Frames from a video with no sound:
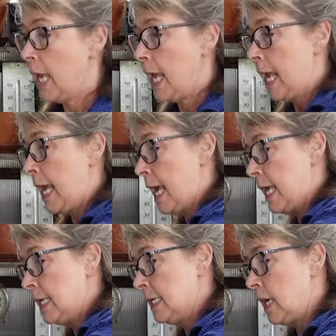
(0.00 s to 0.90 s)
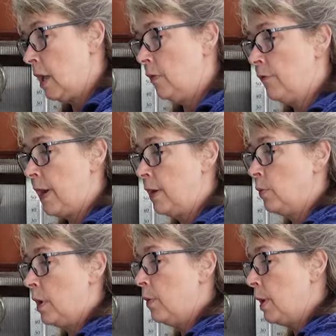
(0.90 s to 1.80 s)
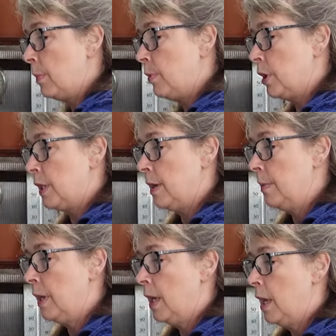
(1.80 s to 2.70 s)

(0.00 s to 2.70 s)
and I'll find where I want to put them.